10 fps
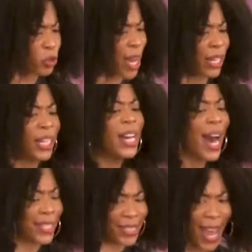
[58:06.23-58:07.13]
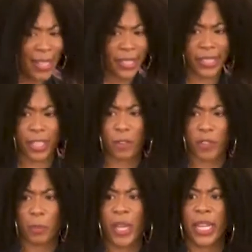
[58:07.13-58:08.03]
trying to attach itself
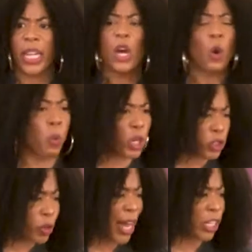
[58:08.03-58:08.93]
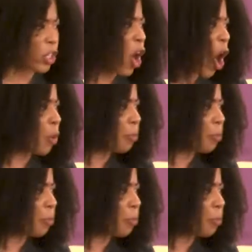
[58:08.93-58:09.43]
to me and what's trying to call